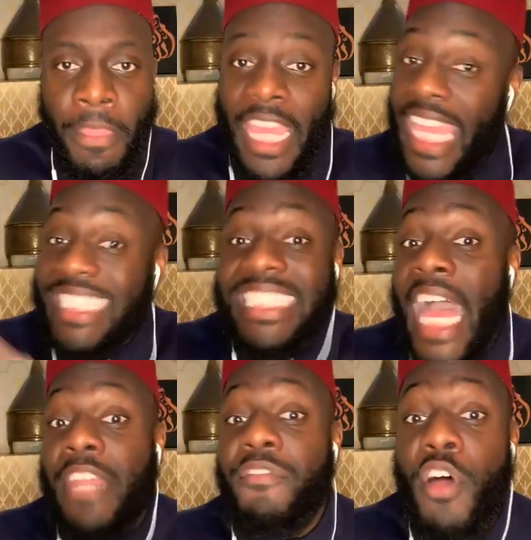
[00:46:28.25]

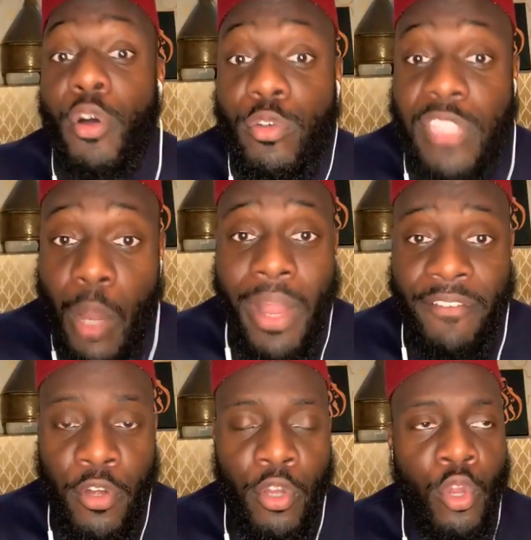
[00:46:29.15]
Inside of those,
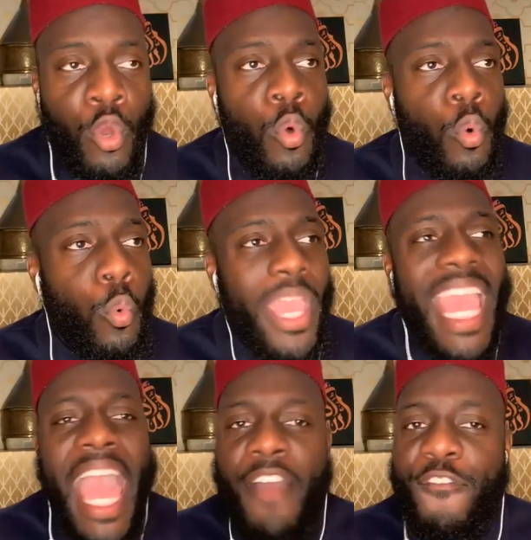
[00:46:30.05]
however, we
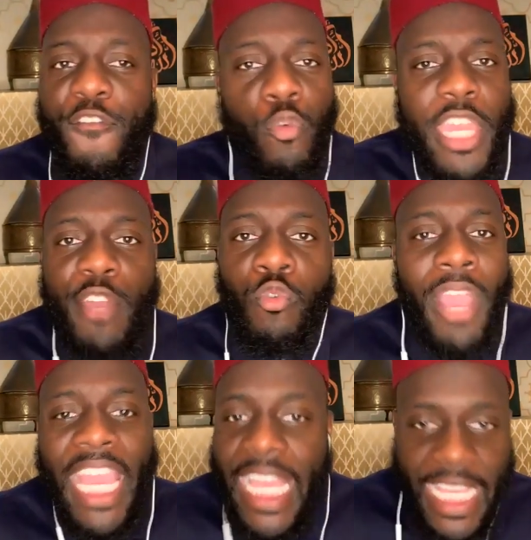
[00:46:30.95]
have free
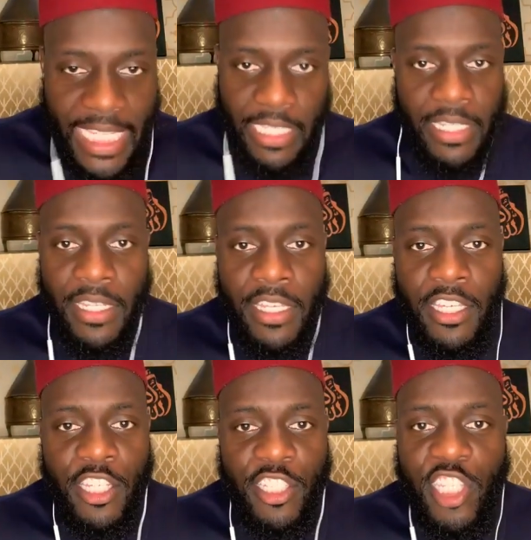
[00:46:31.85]
reign
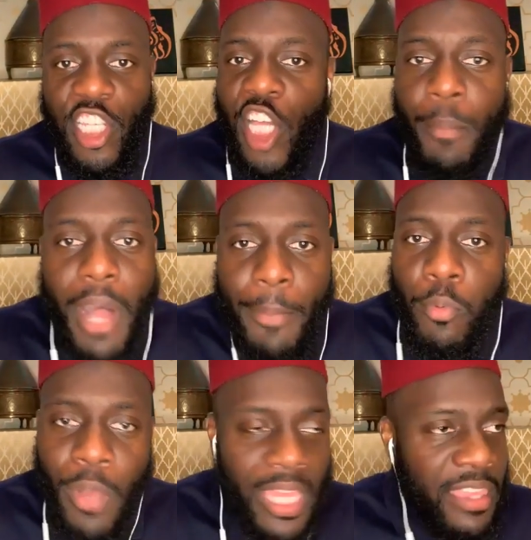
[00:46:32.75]
to come up
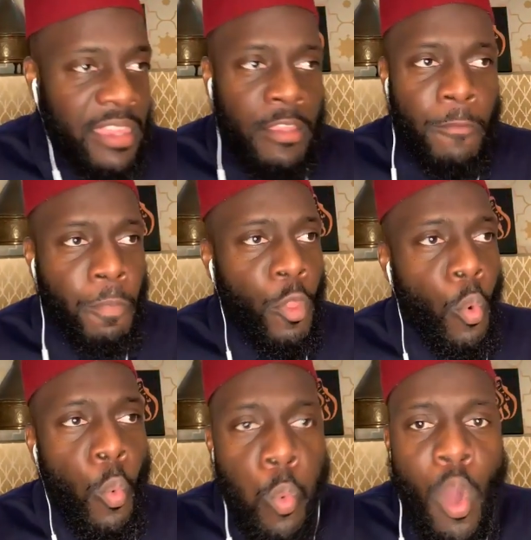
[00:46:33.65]
with
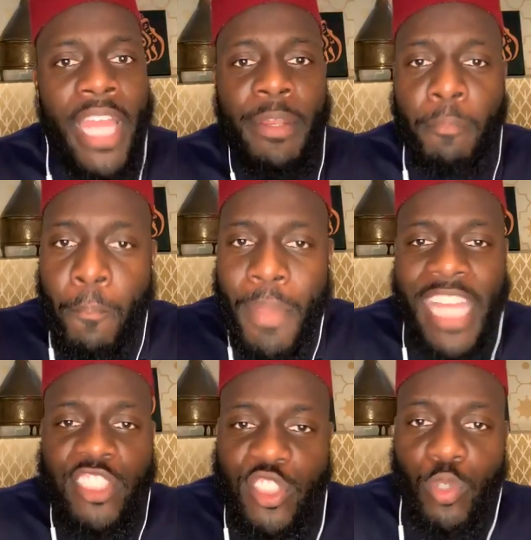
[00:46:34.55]
what
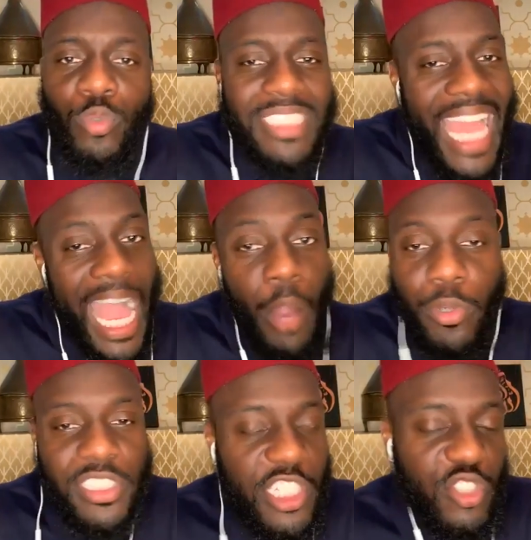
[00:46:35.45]
best suits
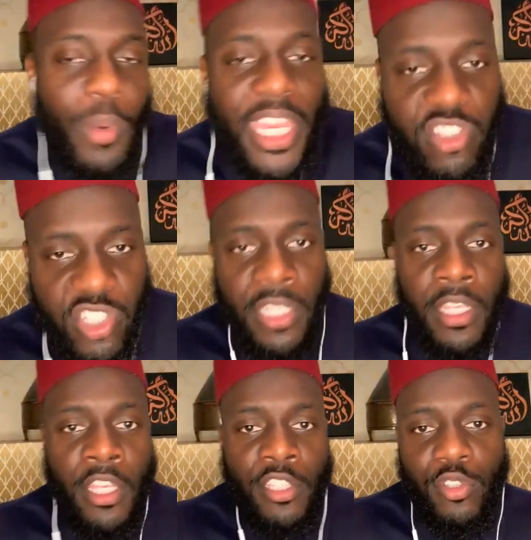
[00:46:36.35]
our situation.
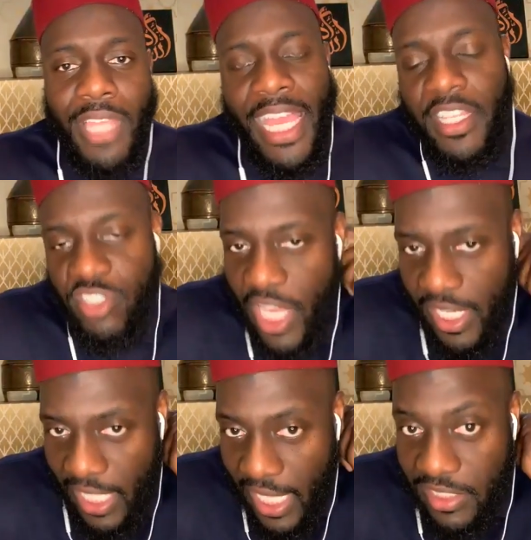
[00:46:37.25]
So like
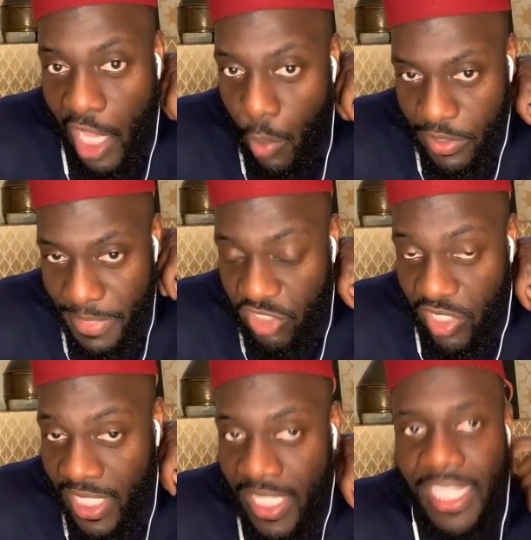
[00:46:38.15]
Shaykh Azhar was
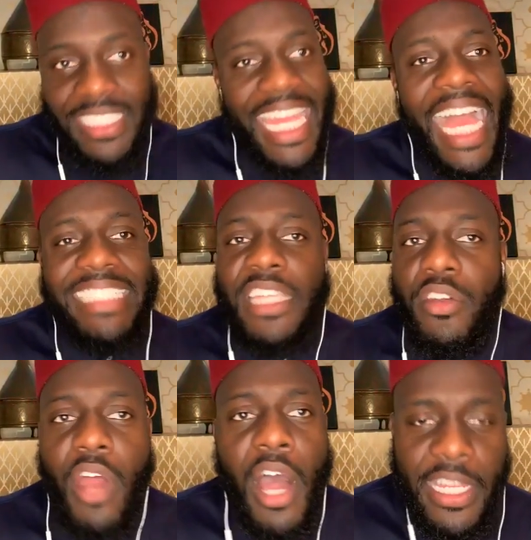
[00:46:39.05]
mentioning,
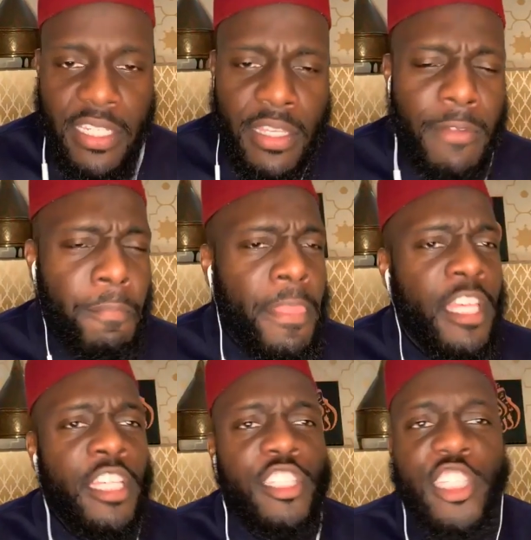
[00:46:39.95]
ta'zirat,
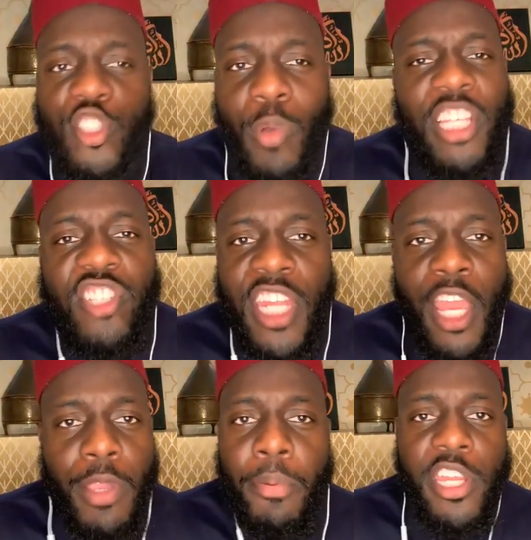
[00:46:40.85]

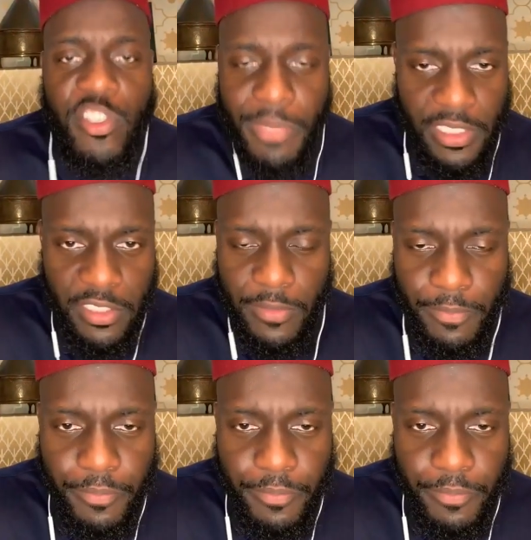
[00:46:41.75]
discretionary punishments.